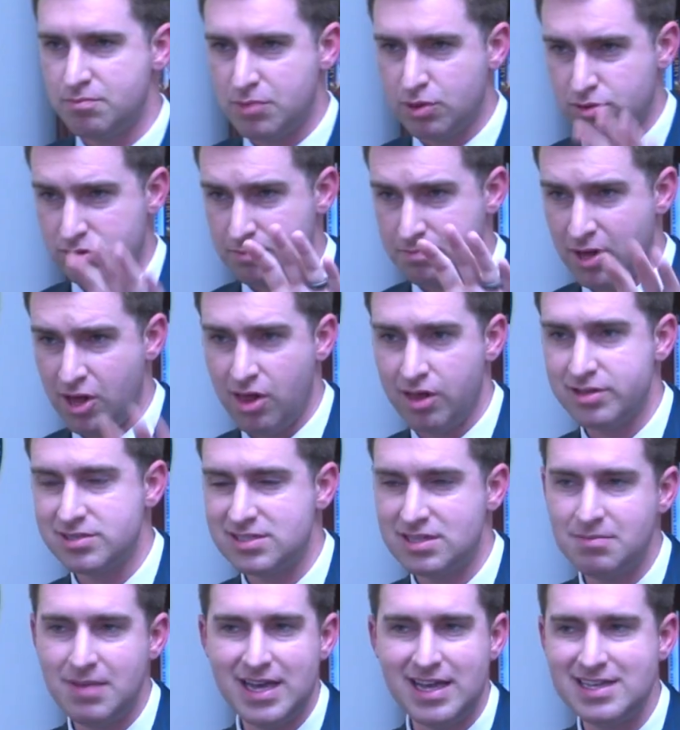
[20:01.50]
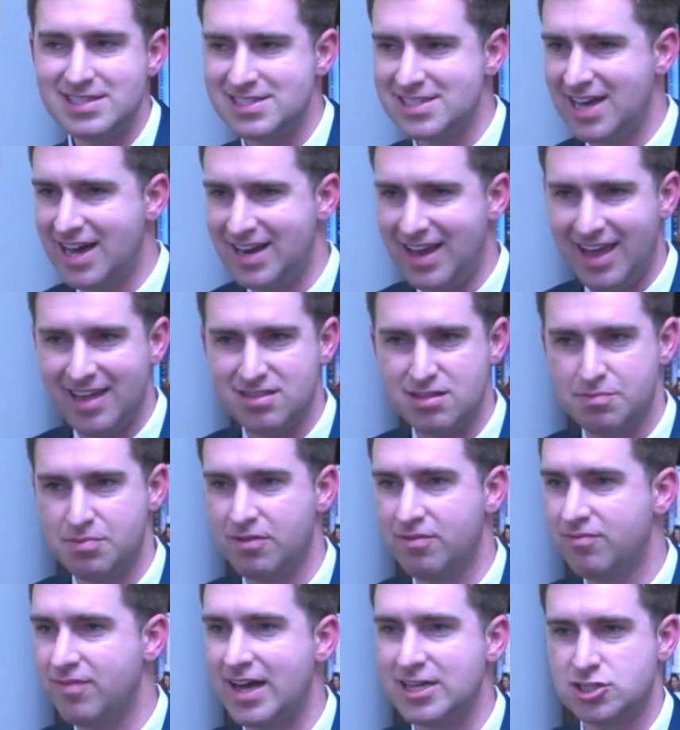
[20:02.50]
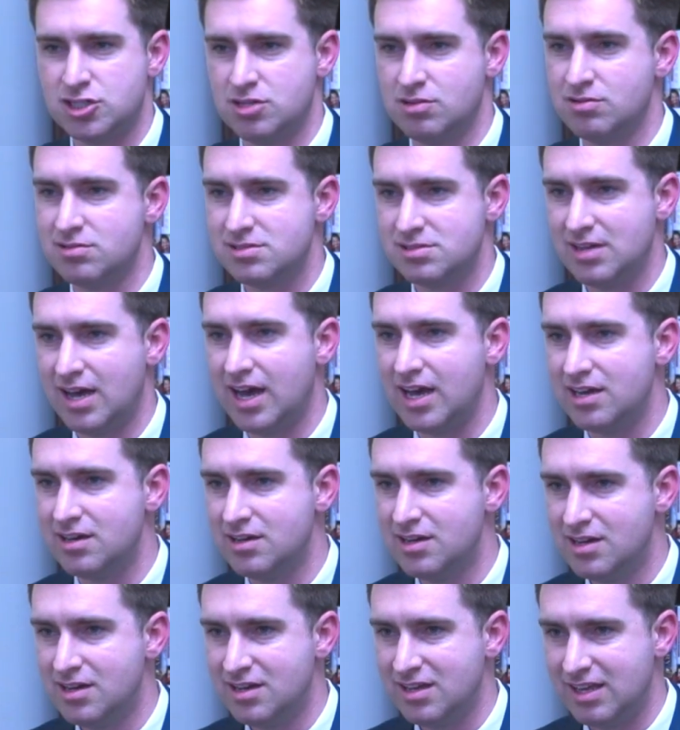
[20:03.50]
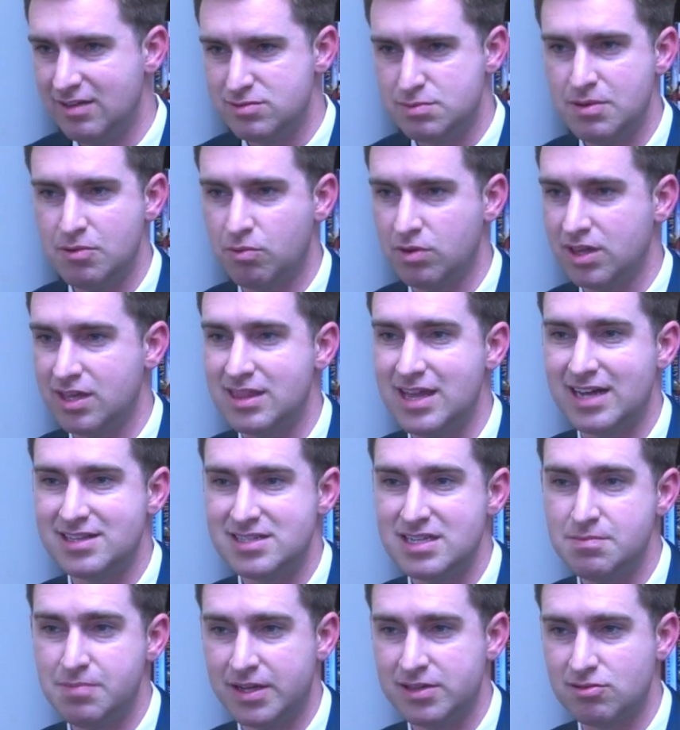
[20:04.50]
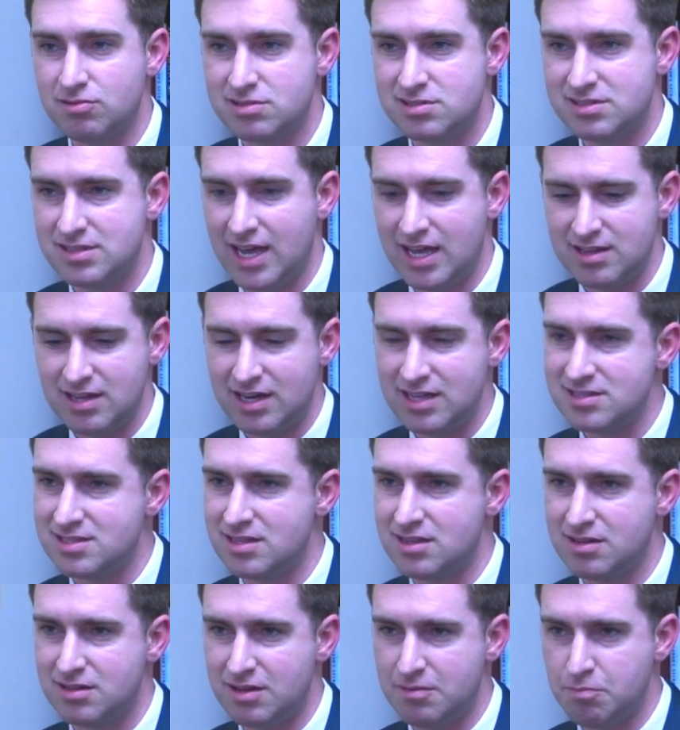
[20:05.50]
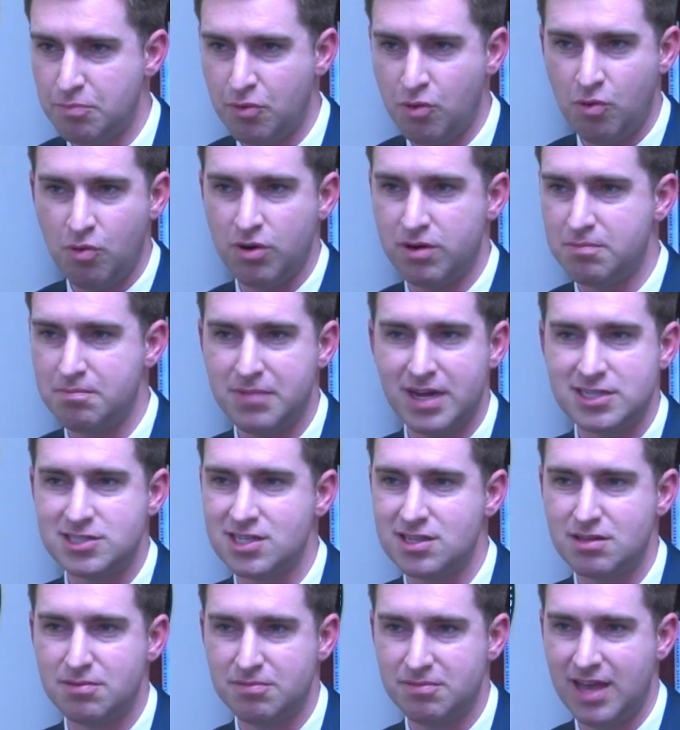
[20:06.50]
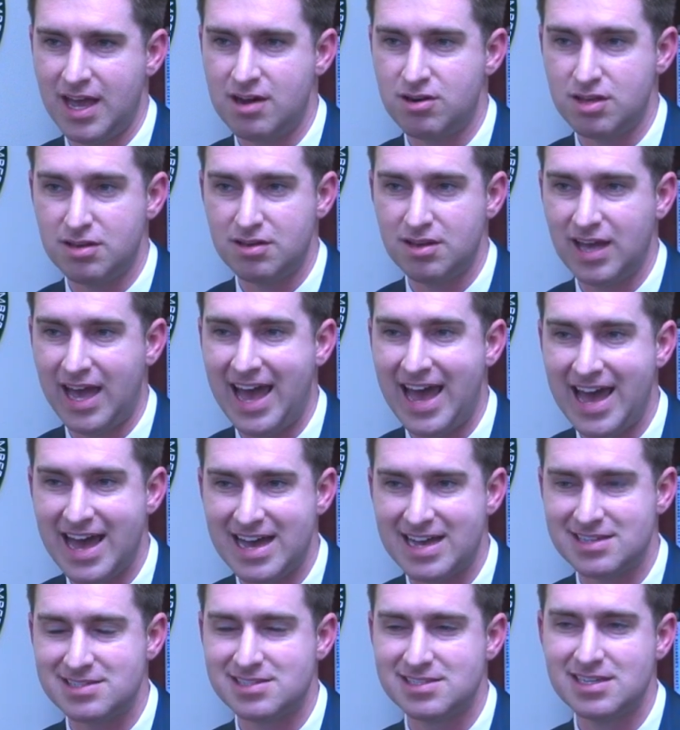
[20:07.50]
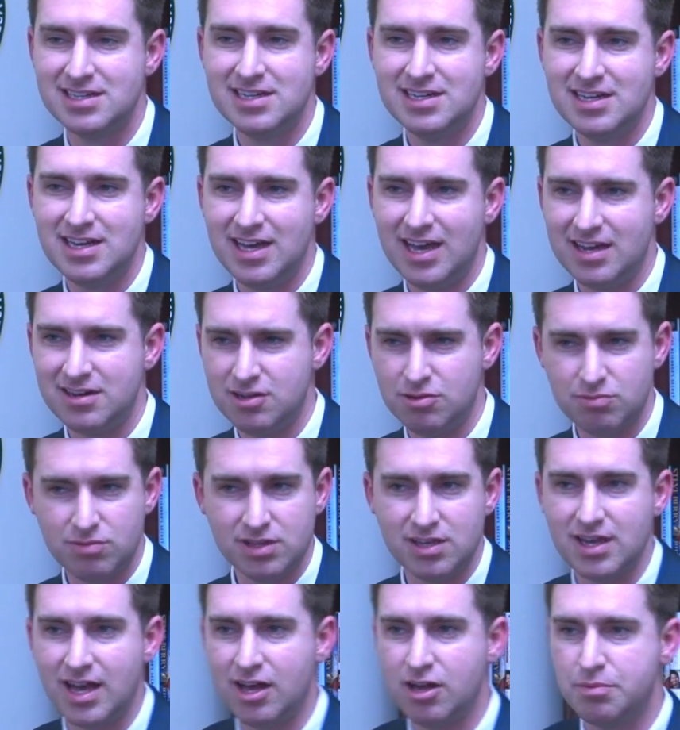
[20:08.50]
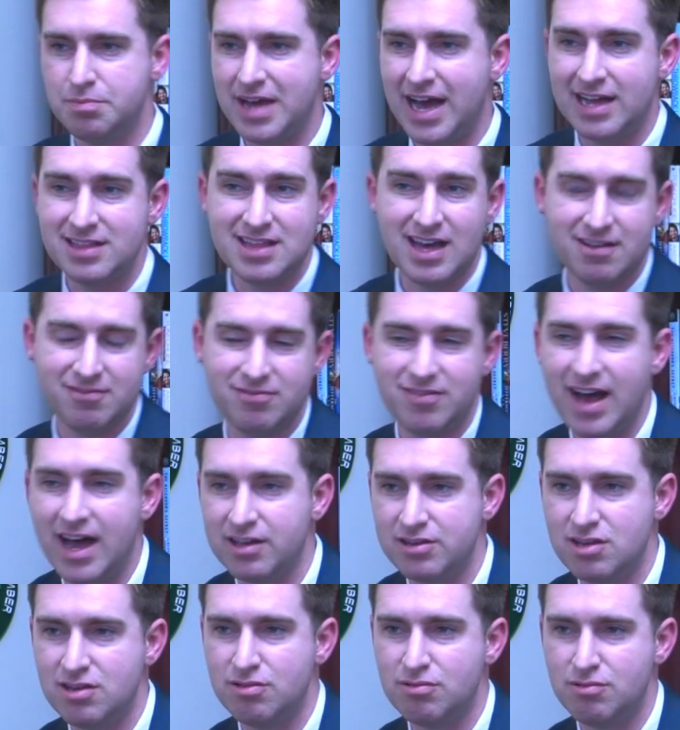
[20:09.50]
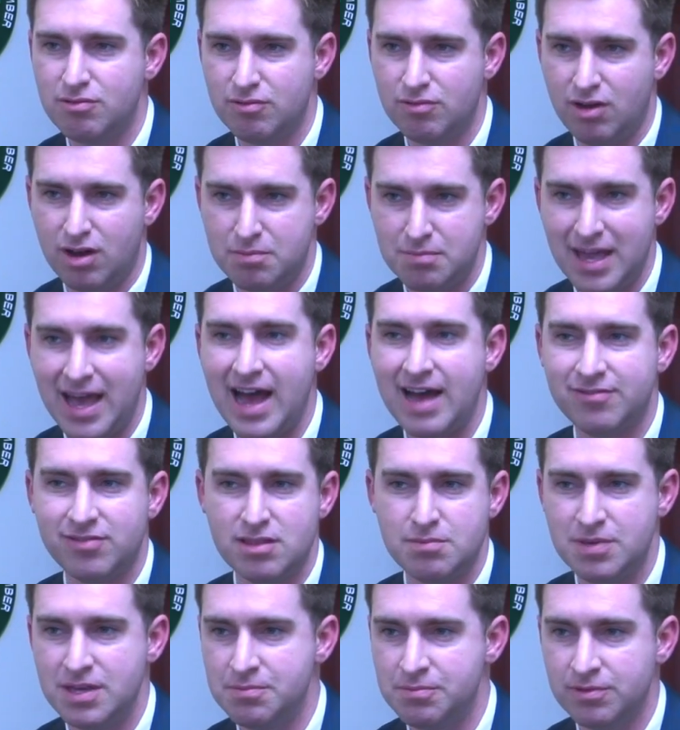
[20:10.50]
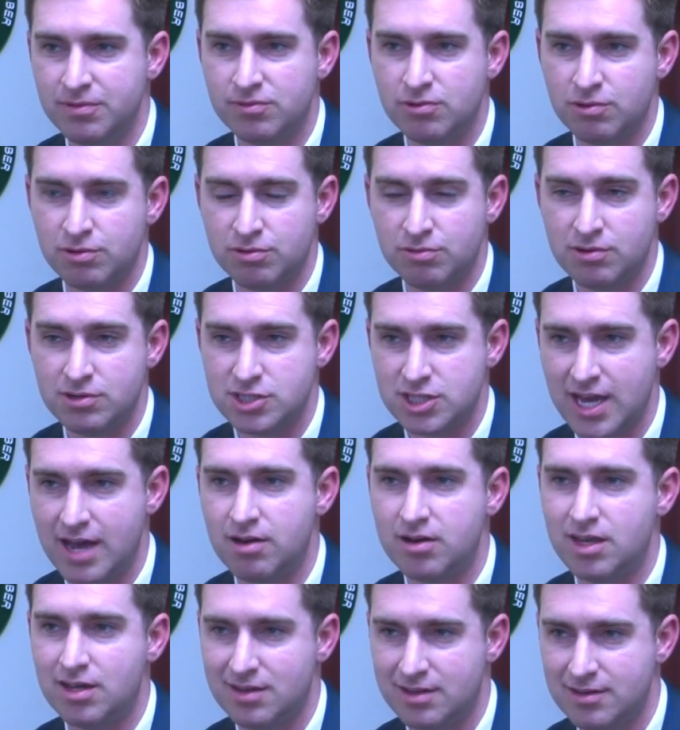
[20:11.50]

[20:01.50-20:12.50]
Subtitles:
both the policymaking side and the professional side gives me really that deep understanding into the important budget the county has and can really help add that value on behalf of the people of North Orange County.